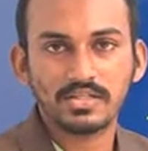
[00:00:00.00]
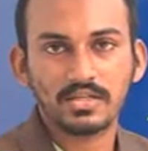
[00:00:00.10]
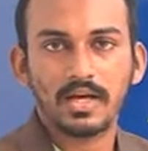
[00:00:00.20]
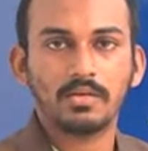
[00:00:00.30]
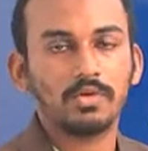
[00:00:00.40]

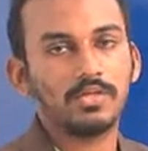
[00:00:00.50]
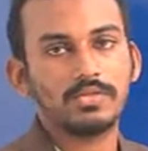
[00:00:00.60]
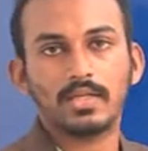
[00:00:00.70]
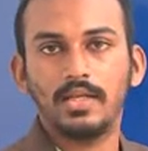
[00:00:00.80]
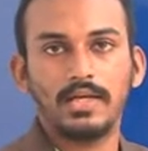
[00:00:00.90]
using any
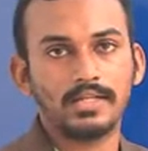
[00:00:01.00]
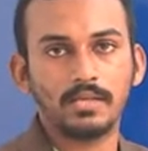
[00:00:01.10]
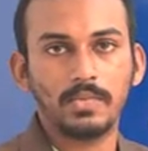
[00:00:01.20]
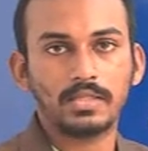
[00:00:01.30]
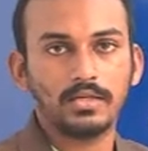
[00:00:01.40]
other
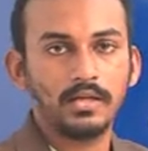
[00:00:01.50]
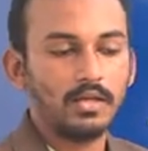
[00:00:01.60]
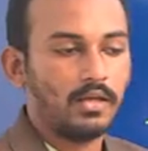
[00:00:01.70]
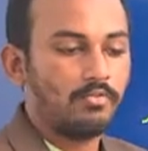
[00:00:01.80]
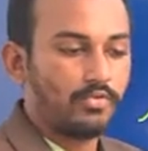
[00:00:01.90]
method. We
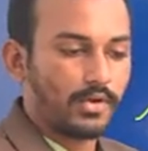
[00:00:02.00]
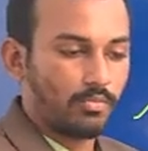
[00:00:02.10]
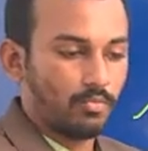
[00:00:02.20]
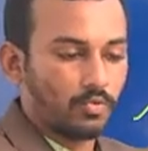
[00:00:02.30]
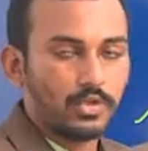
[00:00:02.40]
remove
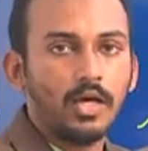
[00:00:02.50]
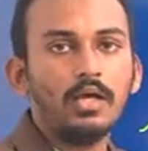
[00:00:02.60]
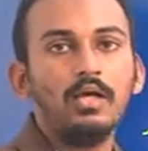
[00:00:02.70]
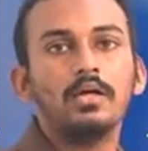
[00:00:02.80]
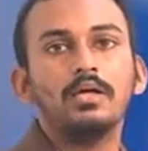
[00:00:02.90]
the
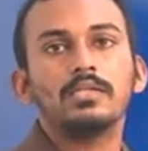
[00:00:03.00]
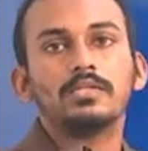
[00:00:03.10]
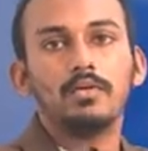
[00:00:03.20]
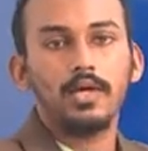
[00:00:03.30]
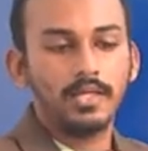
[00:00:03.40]
soil
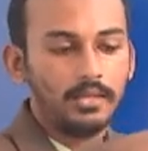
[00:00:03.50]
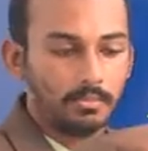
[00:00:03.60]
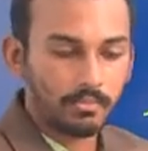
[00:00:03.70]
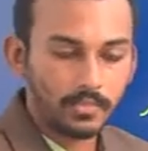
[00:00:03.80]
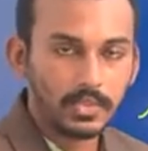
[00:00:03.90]

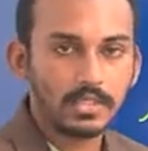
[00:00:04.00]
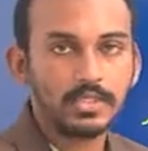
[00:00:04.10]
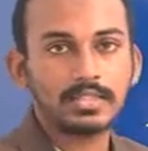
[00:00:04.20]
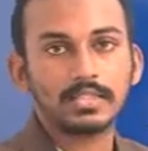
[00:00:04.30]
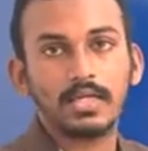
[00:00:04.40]
inside
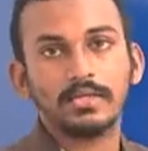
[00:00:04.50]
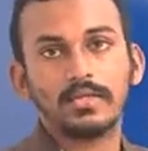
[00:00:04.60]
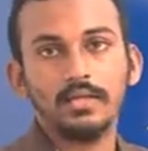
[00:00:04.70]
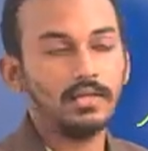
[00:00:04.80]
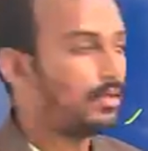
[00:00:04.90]
the
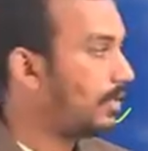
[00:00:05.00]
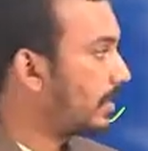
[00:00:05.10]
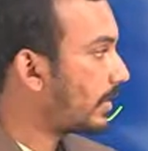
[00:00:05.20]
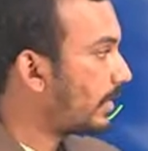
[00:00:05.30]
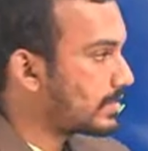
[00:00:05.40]
casing.